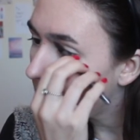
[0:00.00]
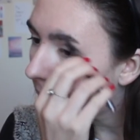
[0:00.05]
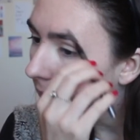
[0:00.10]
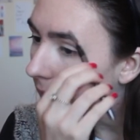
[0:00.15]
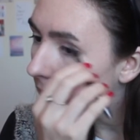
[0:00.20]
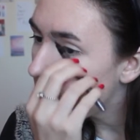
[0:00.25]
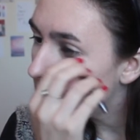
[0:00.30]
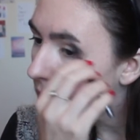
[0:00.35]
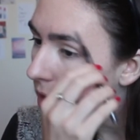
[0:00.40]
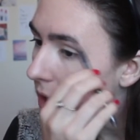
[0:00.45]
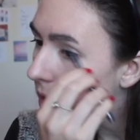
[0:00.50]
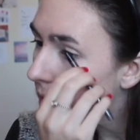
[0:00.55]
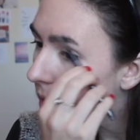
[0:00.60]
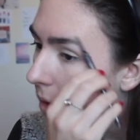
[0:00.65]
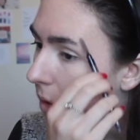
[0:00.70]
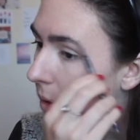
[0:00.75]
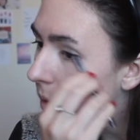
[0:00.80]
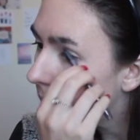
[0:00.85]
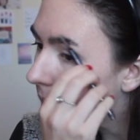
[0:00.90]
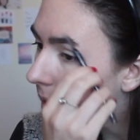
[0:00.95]
I
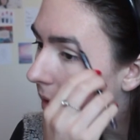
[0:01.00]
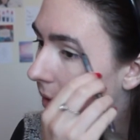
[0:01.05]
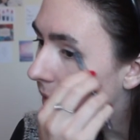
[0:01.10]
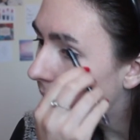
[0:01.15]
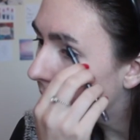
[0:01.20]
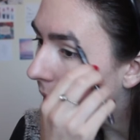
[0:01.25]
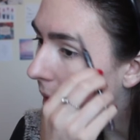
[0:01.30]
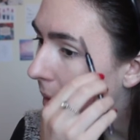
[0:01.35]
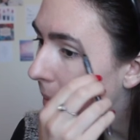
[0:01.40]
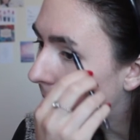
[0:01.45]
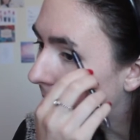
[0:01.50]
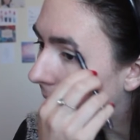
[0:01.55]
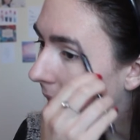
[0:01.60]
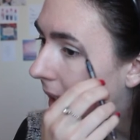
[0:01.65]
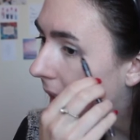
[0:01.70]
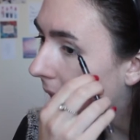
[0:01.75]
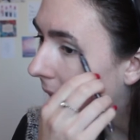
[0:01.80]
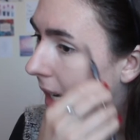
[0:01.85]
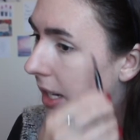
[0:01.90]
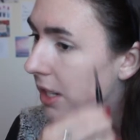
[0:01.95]
do fill them in
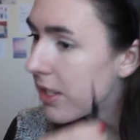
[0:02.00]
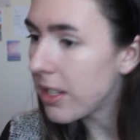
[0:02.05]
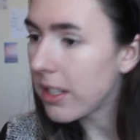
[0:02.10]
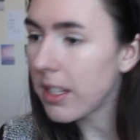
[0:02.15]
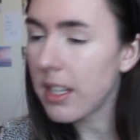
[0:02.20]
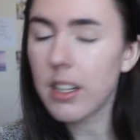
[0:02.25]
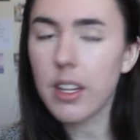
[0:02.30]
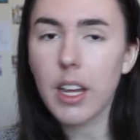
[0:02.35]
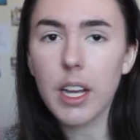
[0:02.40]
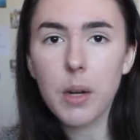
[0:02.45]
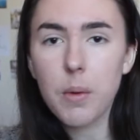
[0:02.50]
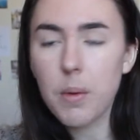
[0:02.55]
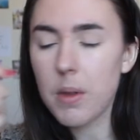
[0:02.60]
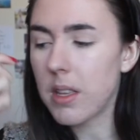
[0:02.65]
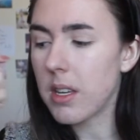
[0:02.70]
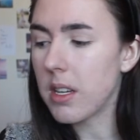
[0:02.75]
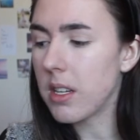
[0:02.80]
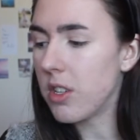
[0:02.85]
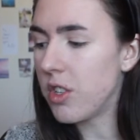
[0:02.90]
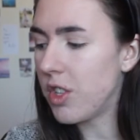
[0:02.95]
occasionally, like
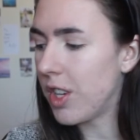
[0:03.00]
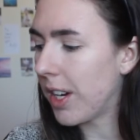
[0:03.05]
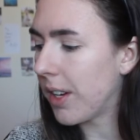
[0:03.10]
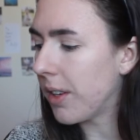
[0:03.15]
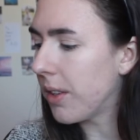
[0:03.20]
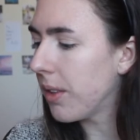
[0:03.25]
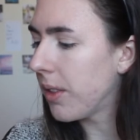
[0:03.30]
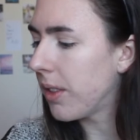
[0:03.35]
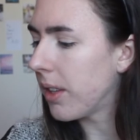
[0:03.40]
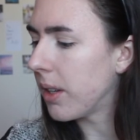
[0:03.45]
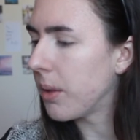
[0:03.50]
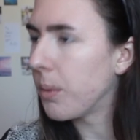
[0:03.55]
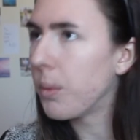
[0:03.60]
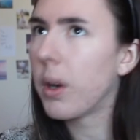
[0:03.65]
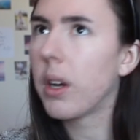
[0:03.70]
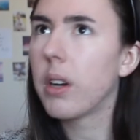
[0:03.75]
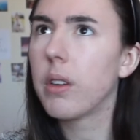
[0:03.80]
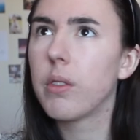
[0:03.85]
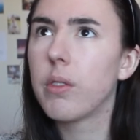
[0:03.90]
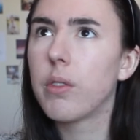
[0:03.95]
with a gel, the
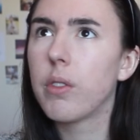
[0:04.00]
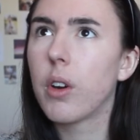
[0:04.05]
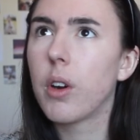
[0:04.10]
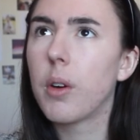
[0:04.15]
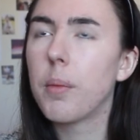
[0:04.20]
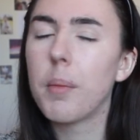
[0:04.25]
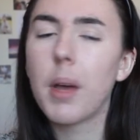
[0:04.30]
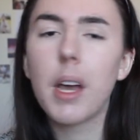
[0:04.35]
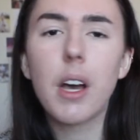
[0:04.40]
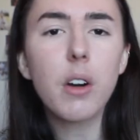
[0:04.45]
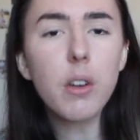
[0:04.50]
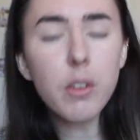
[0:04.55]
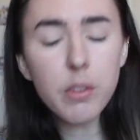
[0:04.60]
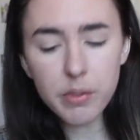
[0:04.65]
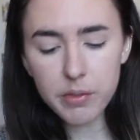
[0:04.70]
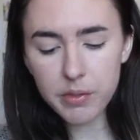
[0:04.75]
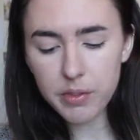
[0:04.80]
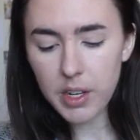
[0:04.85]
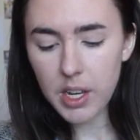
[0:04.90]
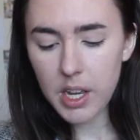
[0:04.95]
one from
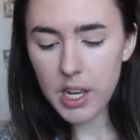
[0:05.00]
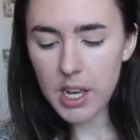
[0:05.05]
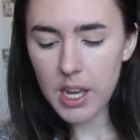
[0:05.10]
e.l.f.